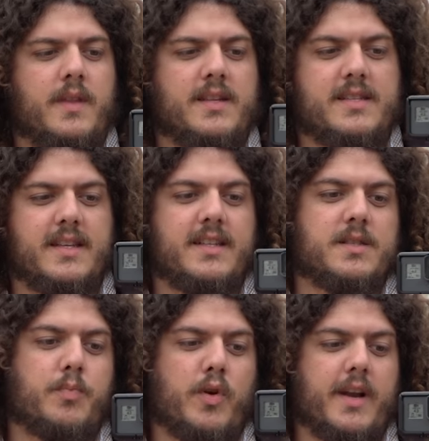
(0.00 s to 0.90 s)
This thing
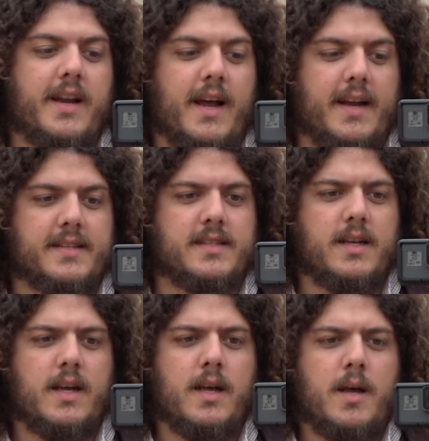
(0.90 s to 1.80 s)
is pretty nice,
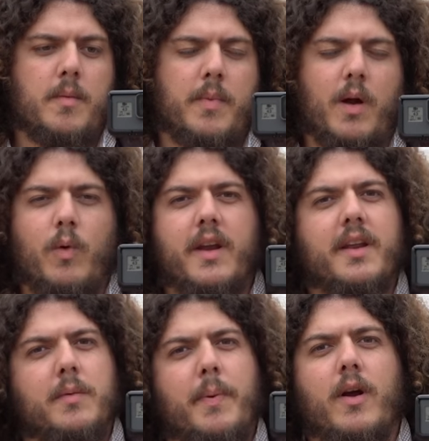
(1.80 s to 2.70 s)
but I wanted
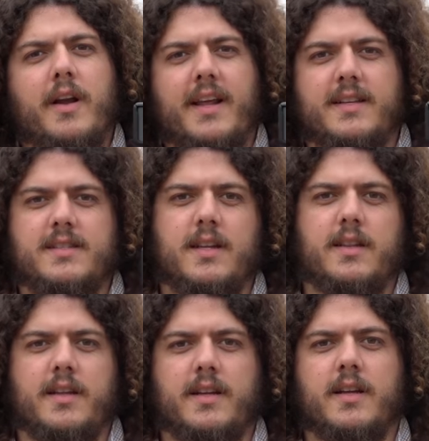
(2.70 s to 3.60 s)
to compare it against
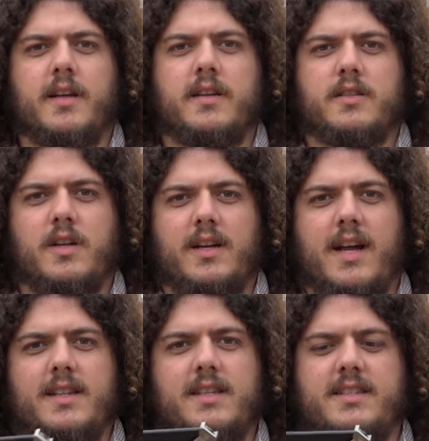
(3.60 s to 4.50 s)
something. So I
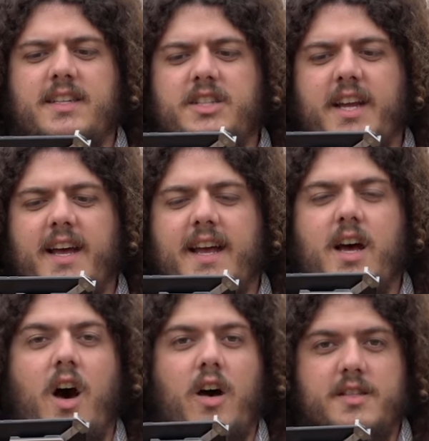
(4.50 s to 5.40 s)
got the
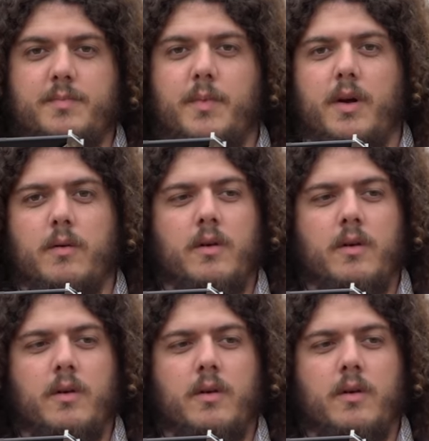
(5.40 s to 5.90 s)
DJI Osmo.